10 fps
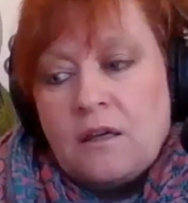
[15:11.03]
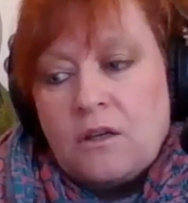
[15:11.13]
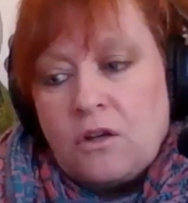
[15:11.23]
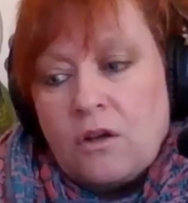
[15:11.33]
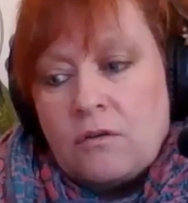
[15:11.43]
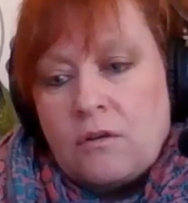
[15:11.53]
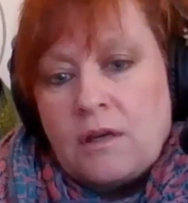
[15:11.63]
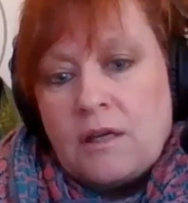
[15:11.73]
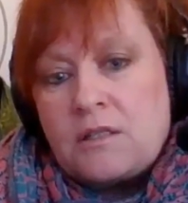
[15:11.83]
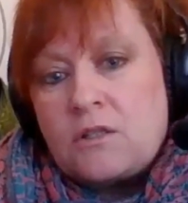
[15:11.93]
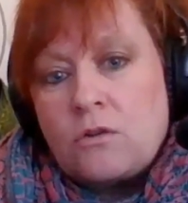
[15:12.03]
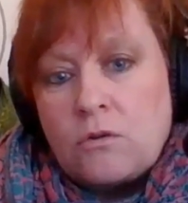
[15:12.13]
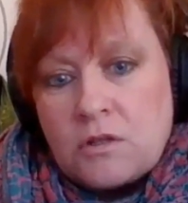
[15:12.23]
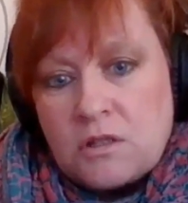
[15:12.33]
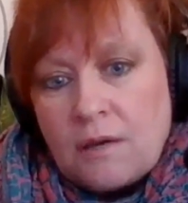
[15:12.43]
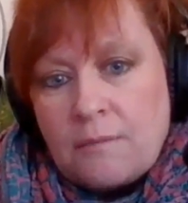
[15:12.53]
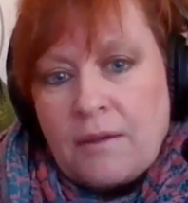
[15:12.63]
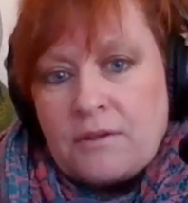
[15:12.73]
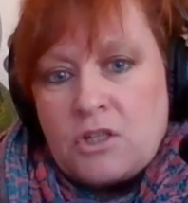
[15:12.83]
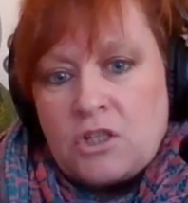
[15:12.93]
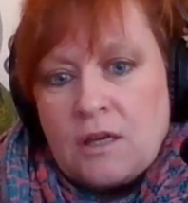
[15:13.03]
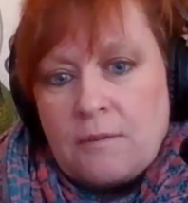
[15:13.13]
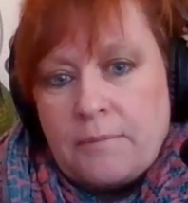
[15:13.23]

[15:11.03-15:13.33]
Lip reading: you know, is Source a mothership?